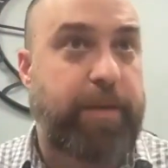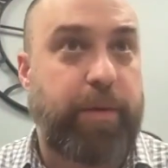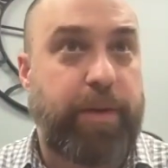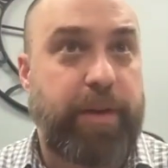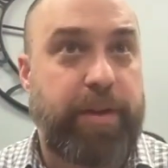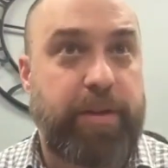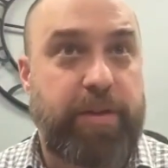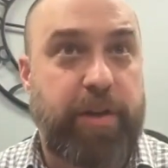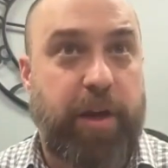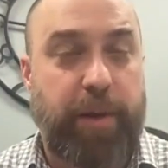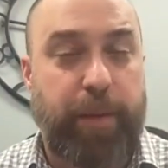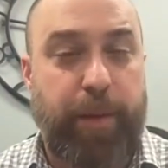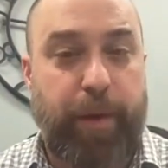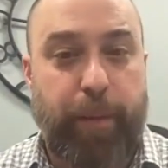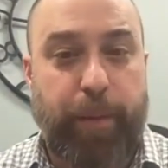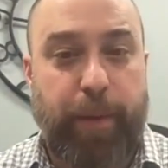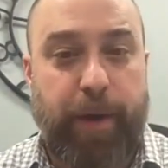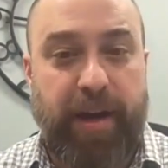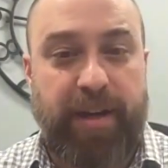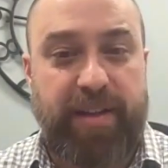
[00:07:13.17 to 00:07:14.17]
we talk
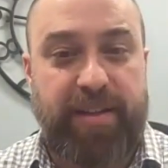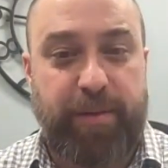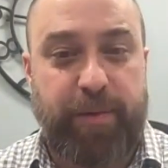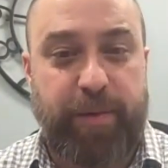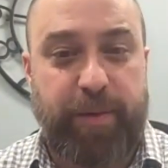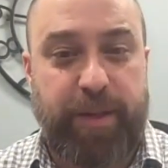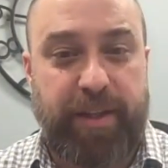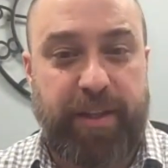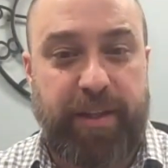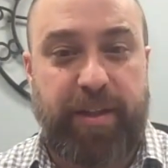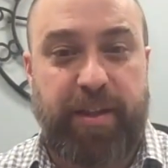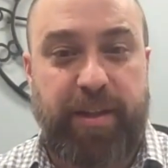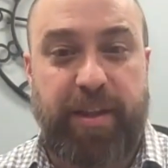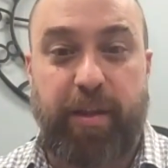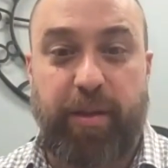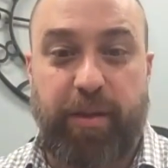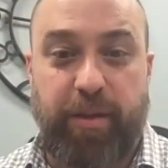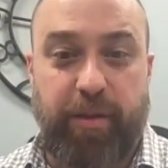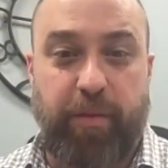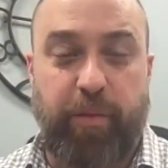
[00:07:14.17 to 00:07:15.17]
about POTS and
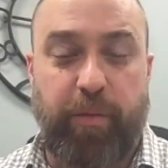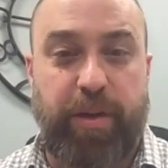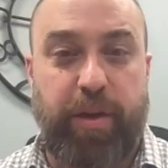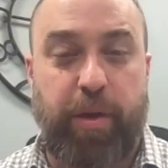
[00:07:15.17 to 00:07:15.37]
we